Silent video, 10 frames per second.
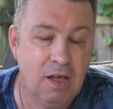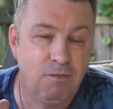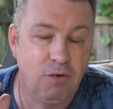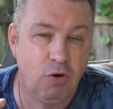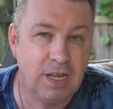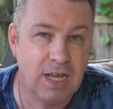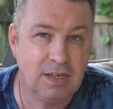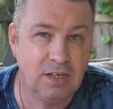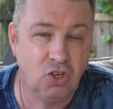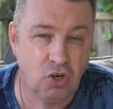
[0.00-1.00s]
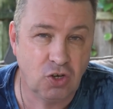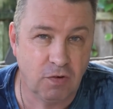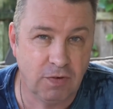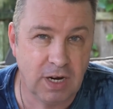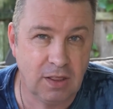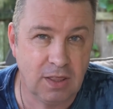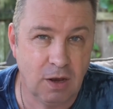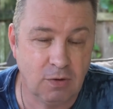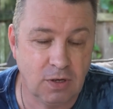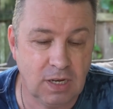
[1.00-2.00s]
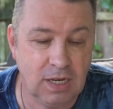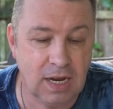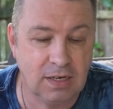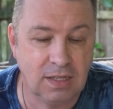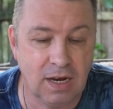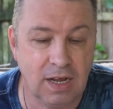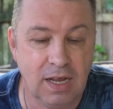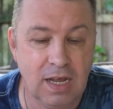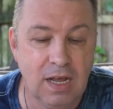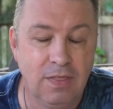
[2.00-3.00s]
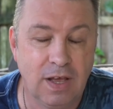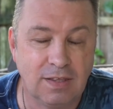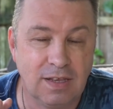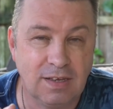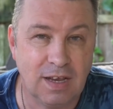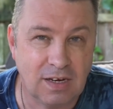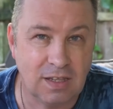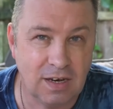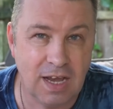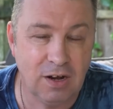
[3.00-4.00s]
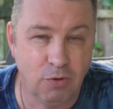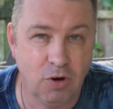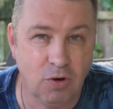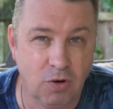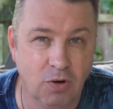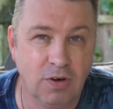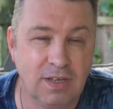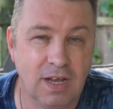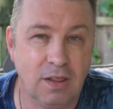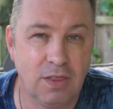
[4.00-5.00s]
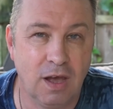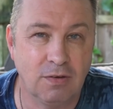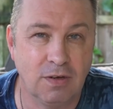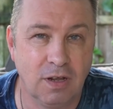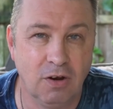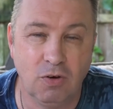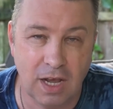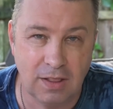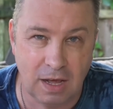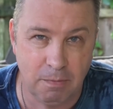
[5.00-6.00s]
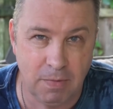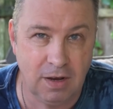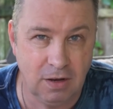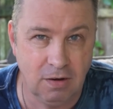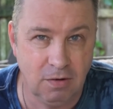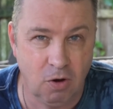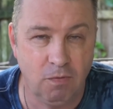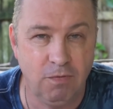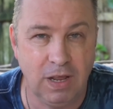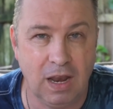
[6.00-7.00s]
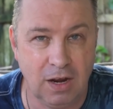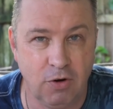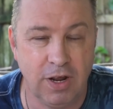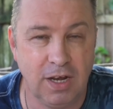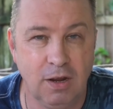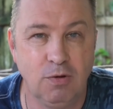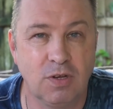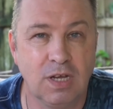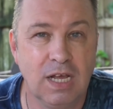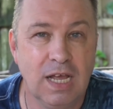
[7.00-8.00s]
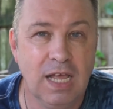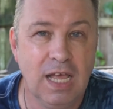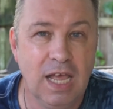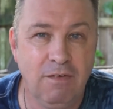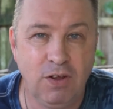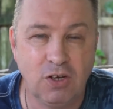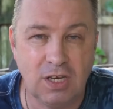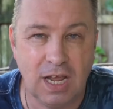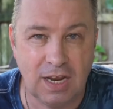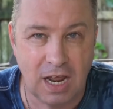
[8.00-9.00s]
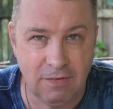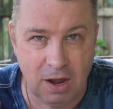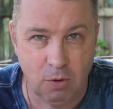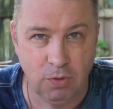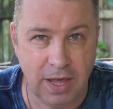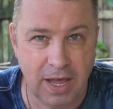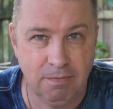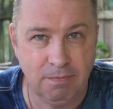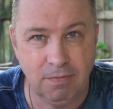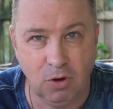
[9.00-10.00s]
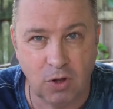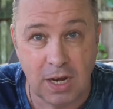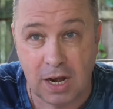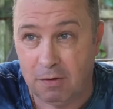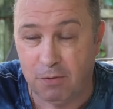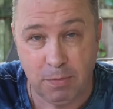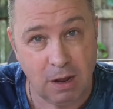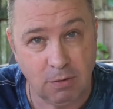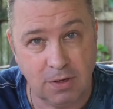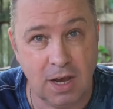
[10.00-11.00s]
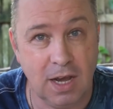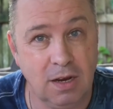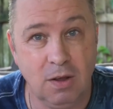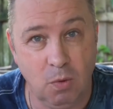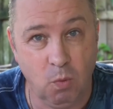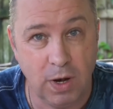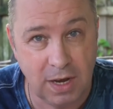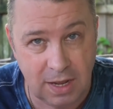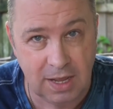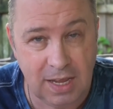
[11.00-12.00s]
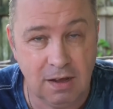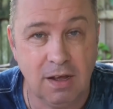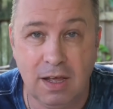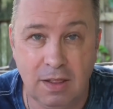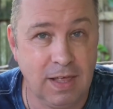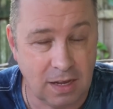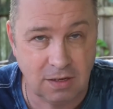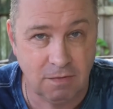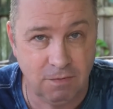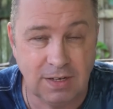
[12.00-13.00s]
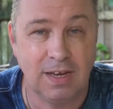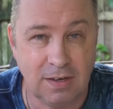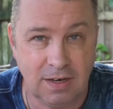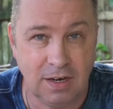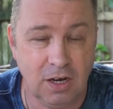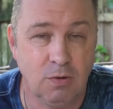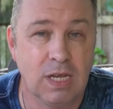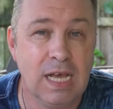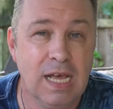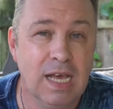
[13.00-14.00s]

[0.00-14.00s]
Florida cases just over nine thousand yesterday. That's the sixth day in a row under ten thousand. And okay, that might not feel like great news if you're just kind of out there looking at it from the outside. When you're here, that's fantastic news.